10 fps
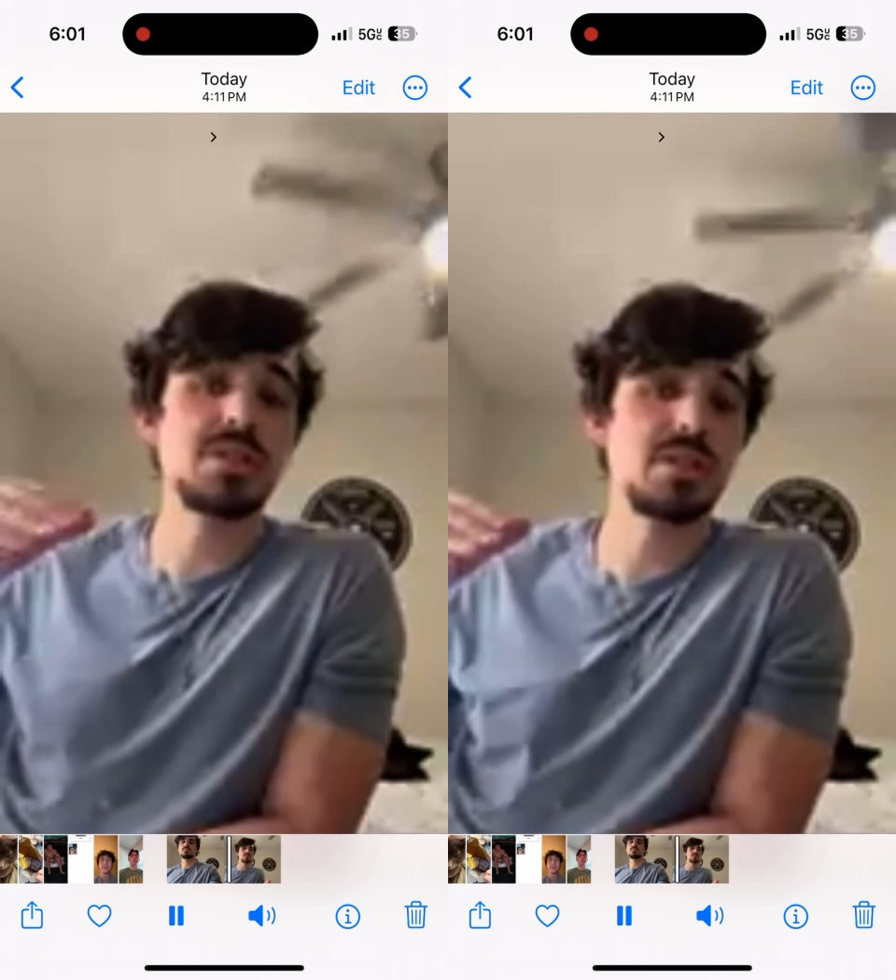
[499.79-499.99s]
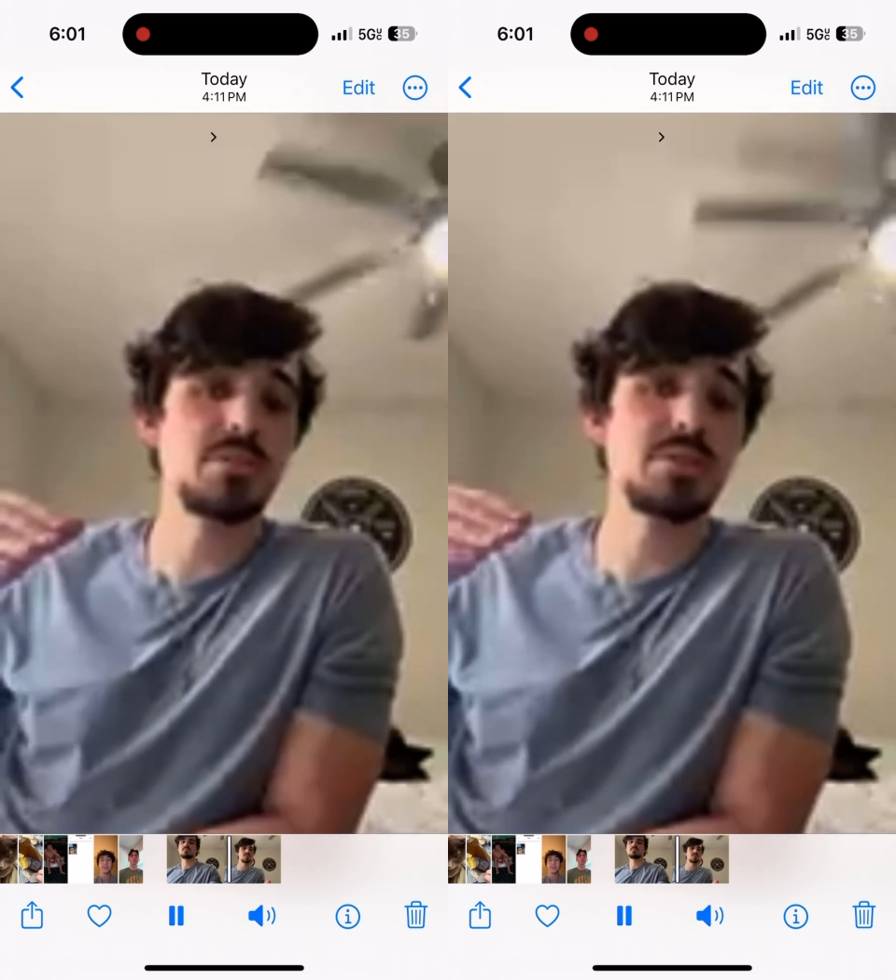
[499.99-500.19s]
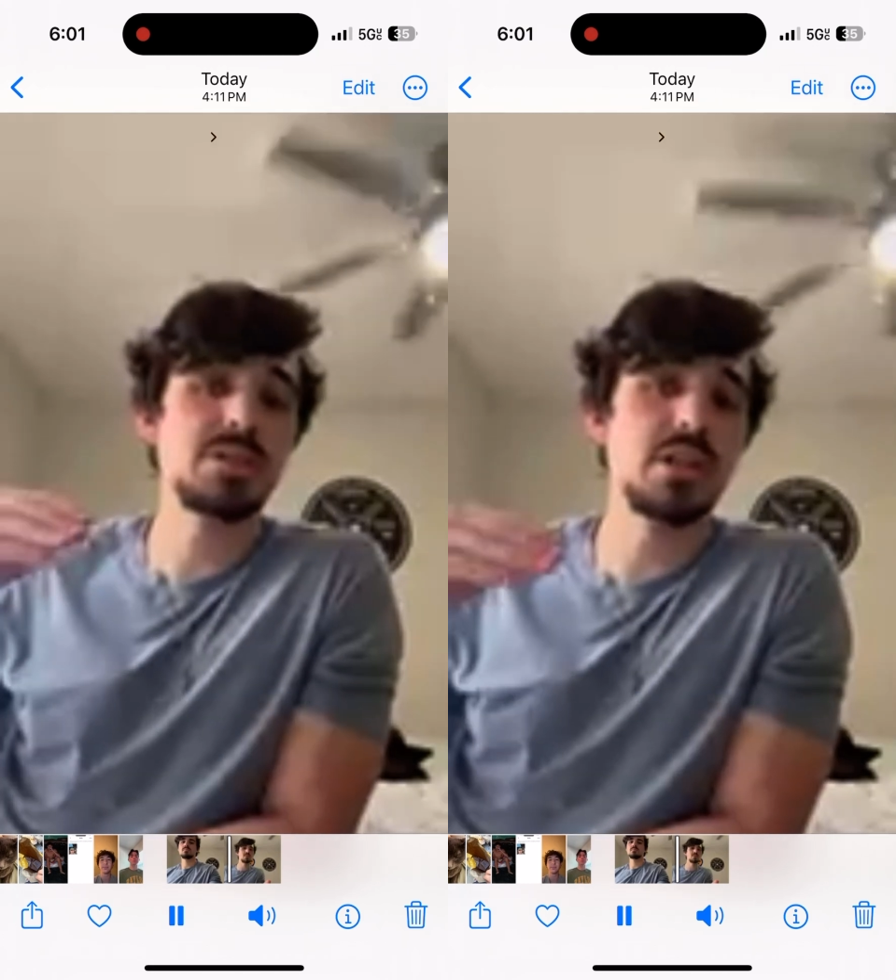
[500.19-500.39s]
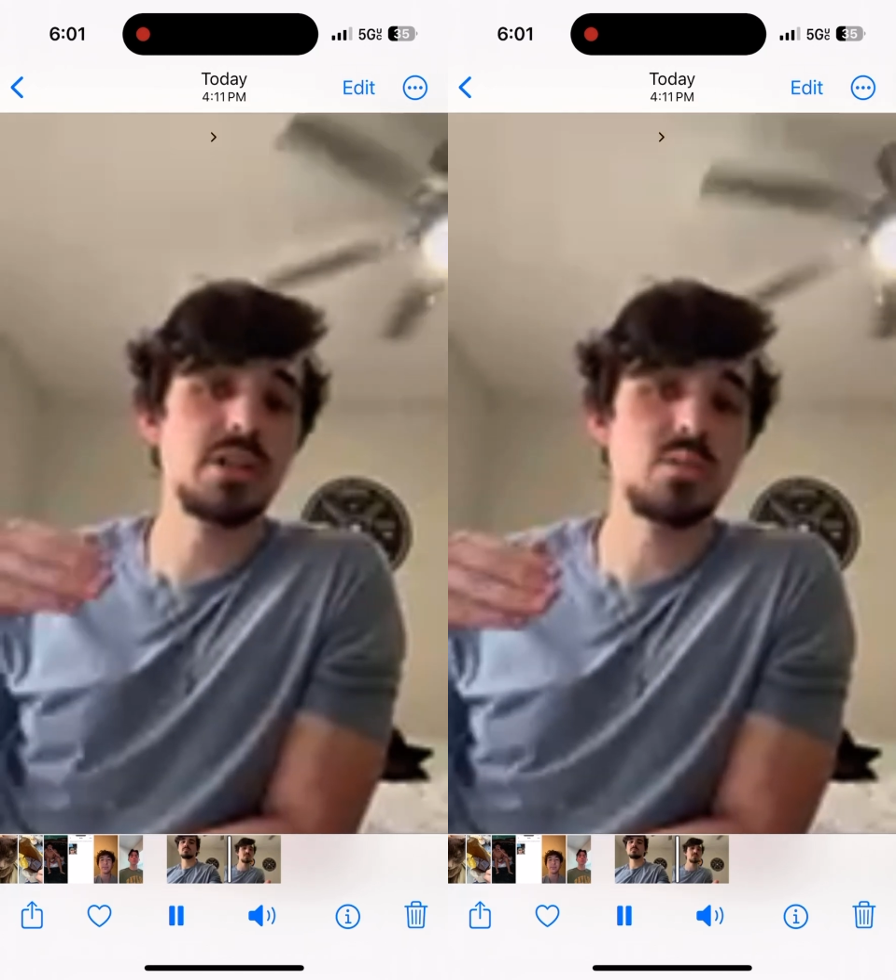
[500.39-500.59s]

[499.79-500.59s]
10%, and